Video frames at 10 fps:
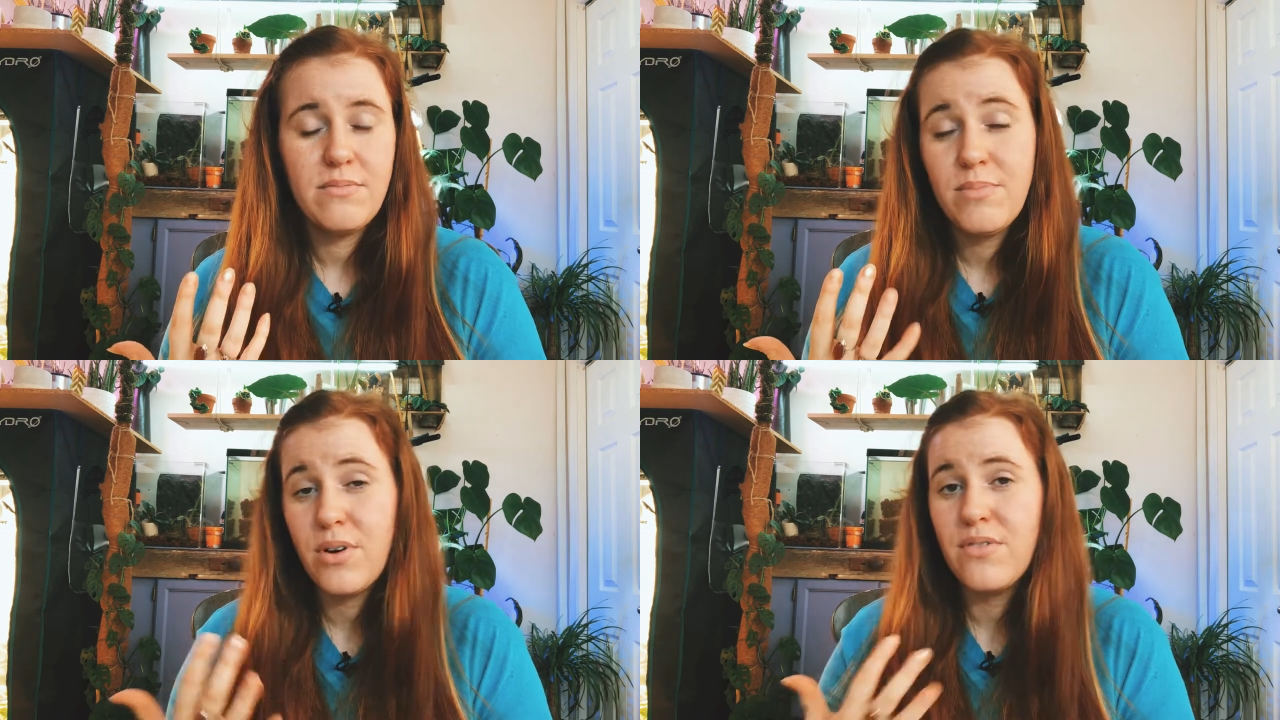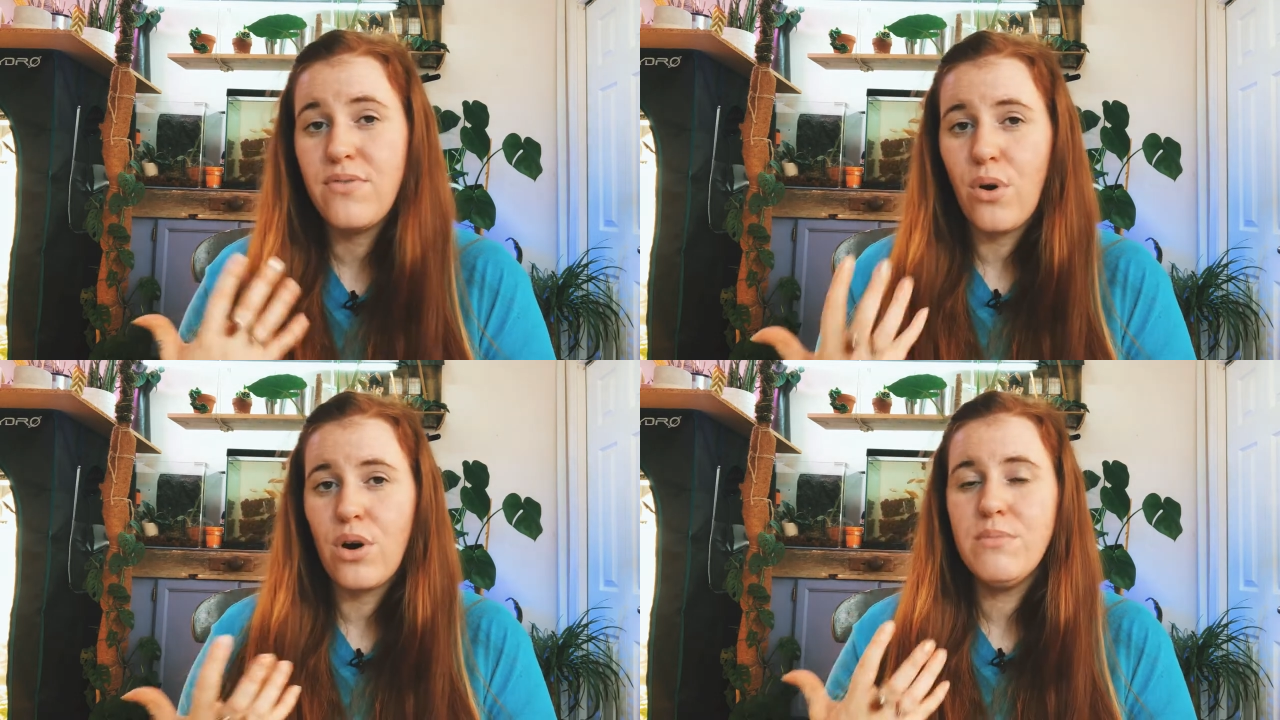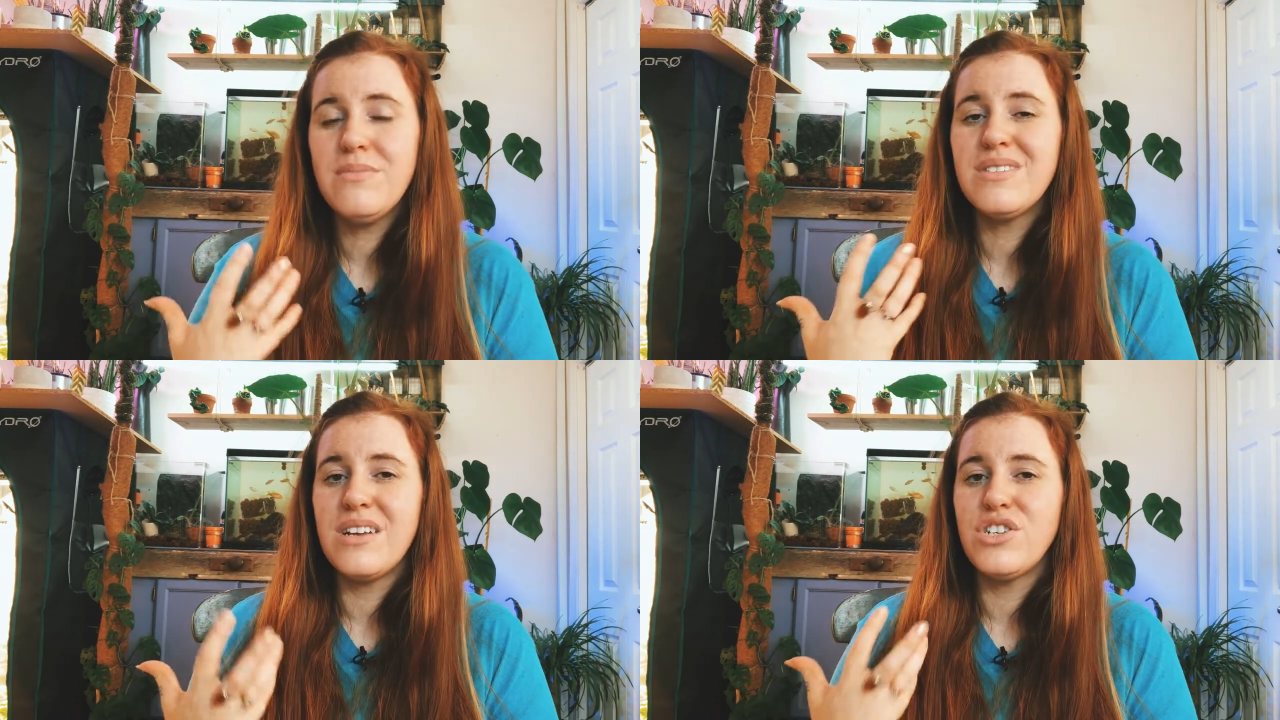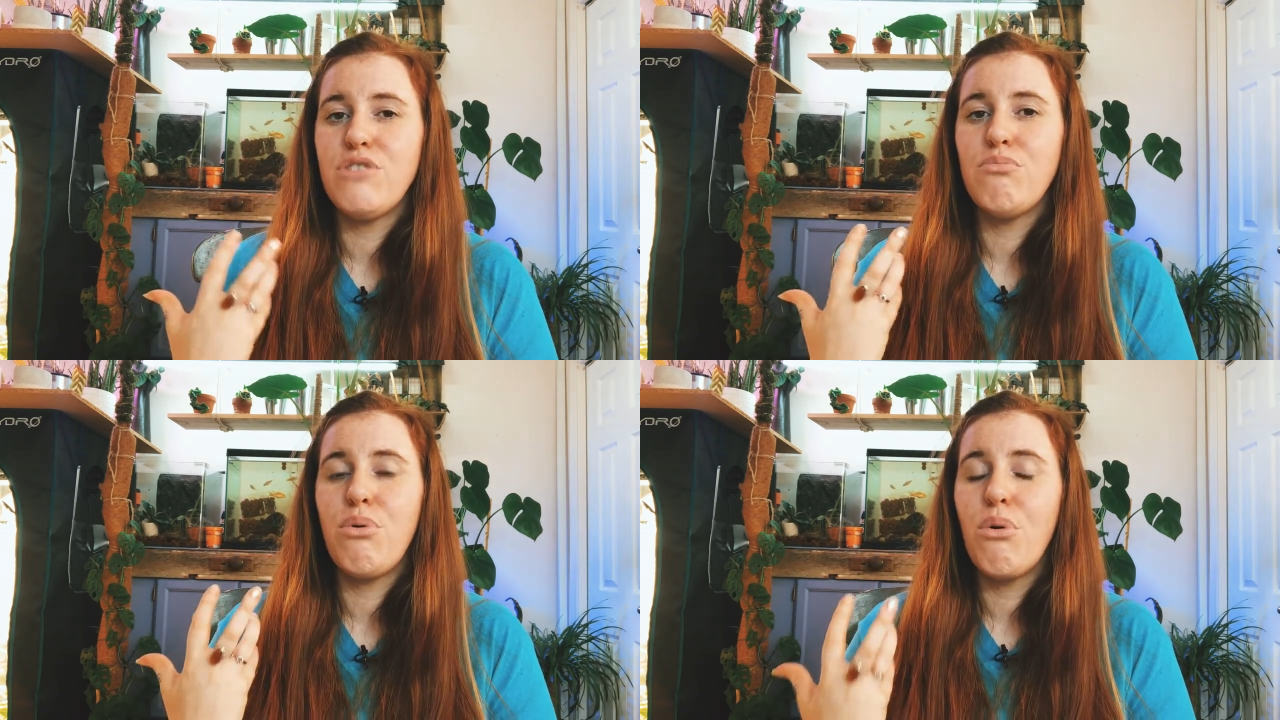perform such
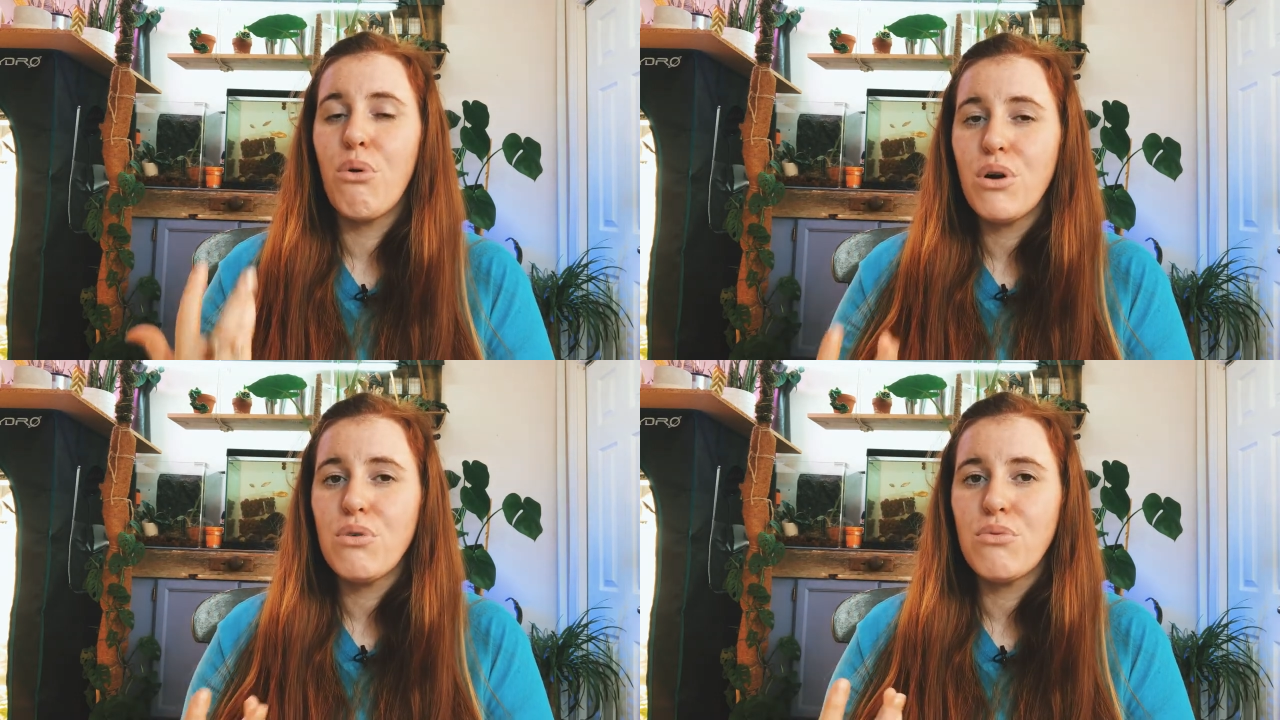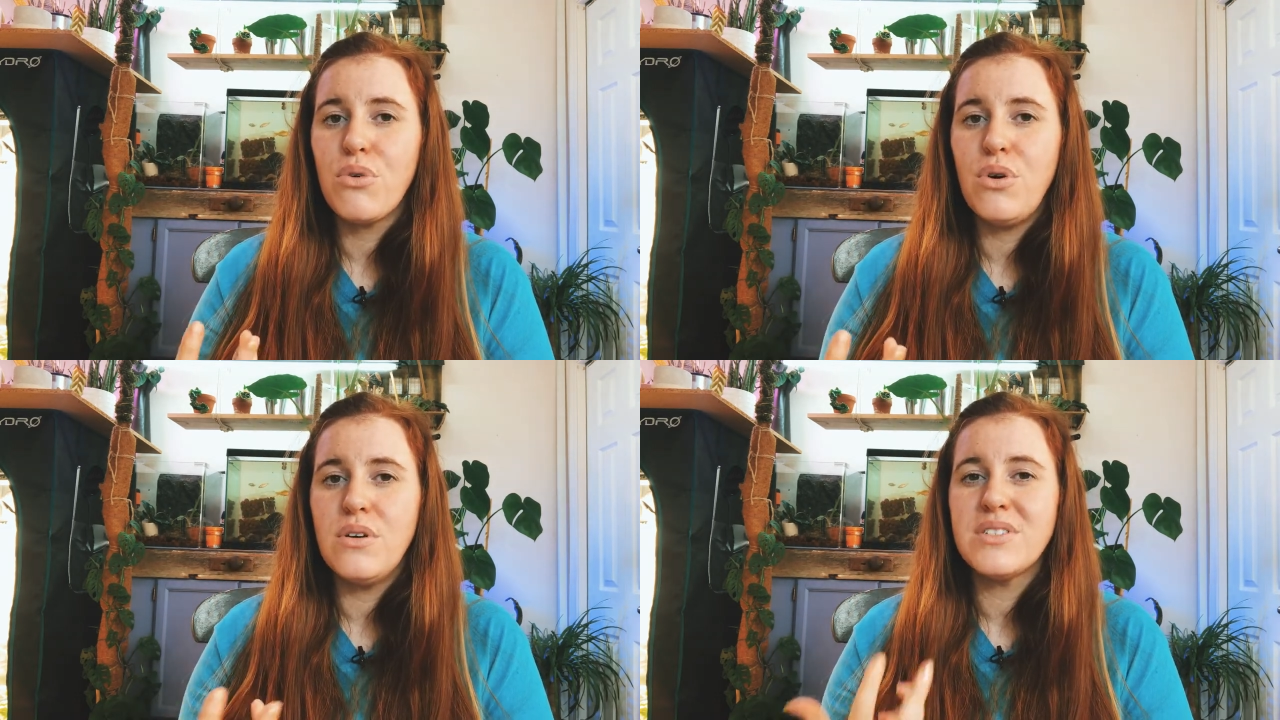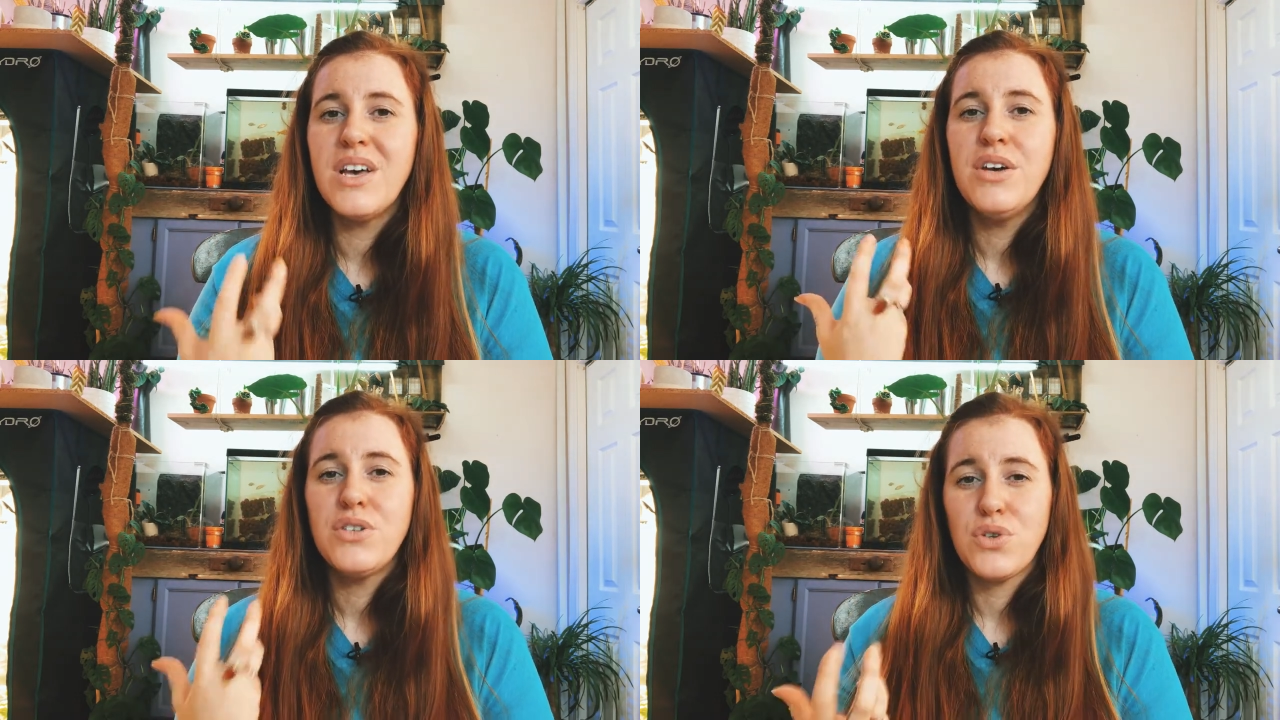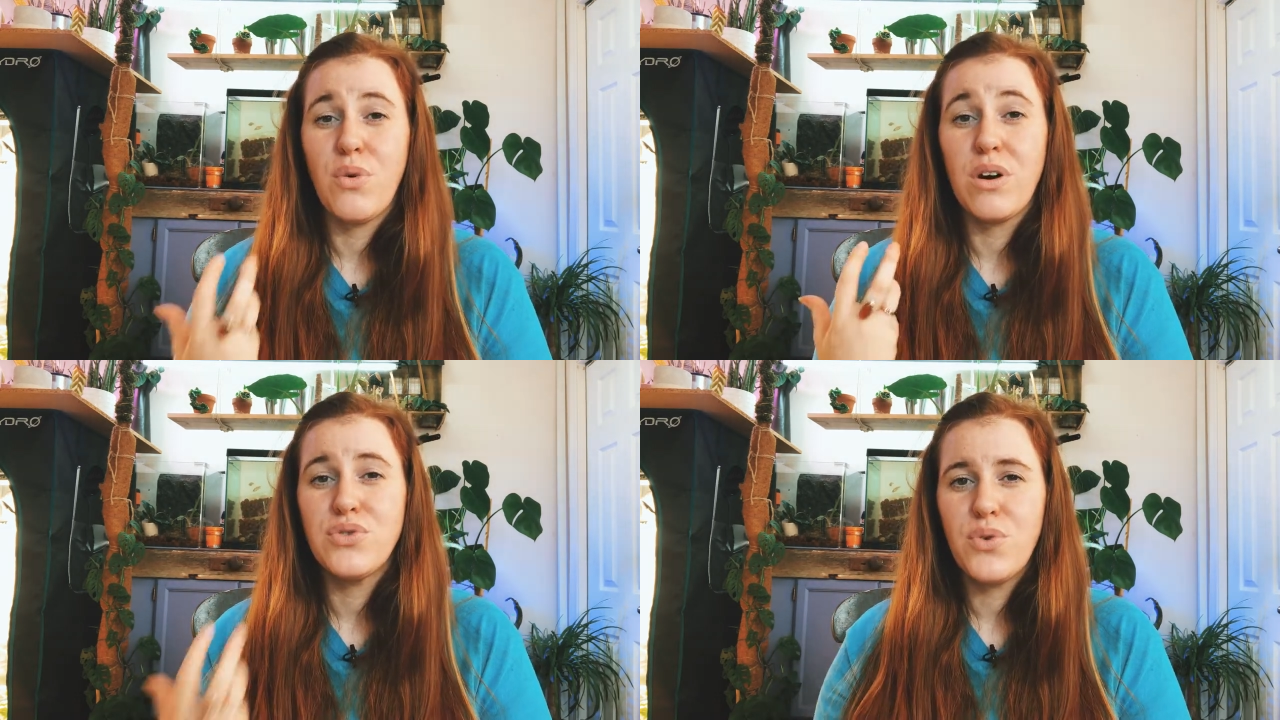important roles to
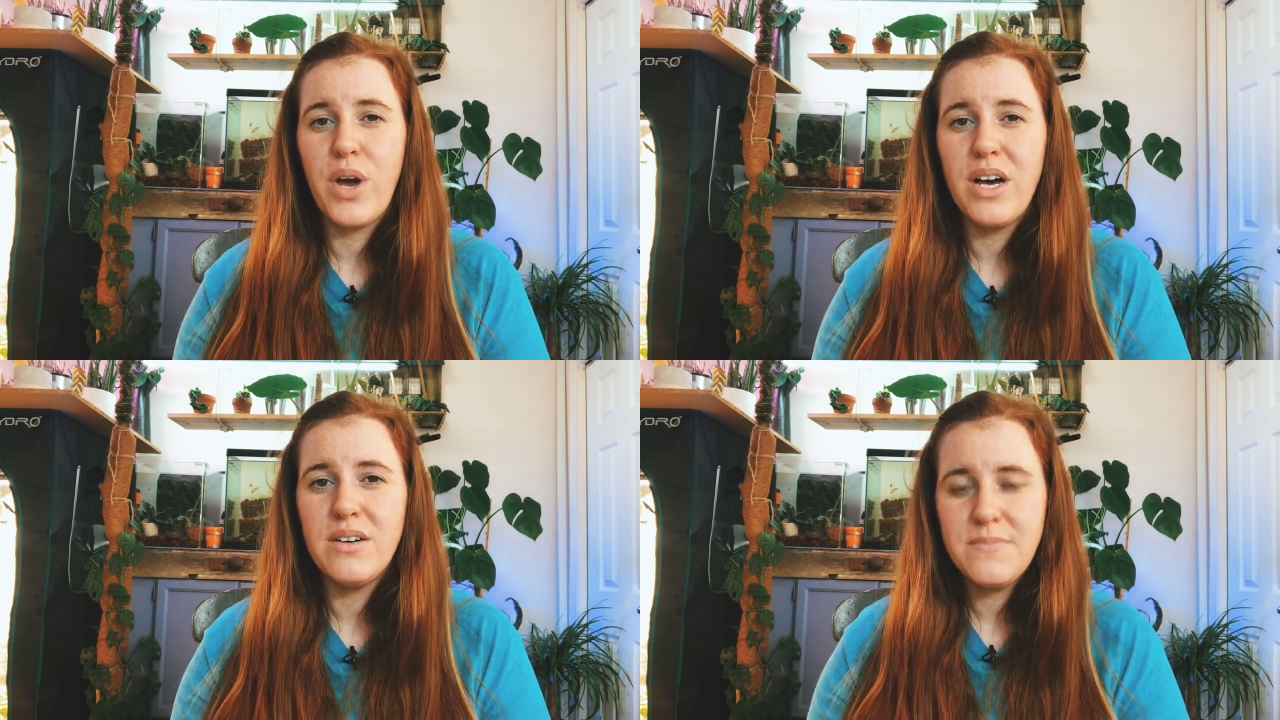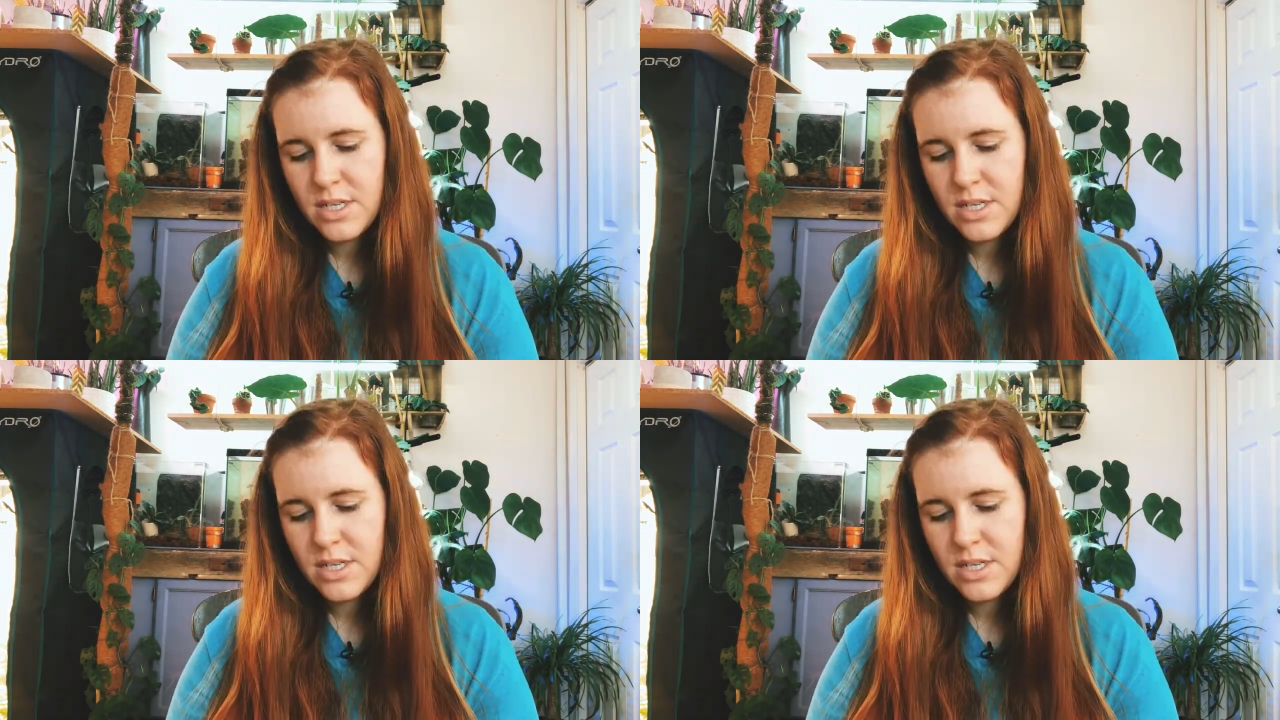our soil.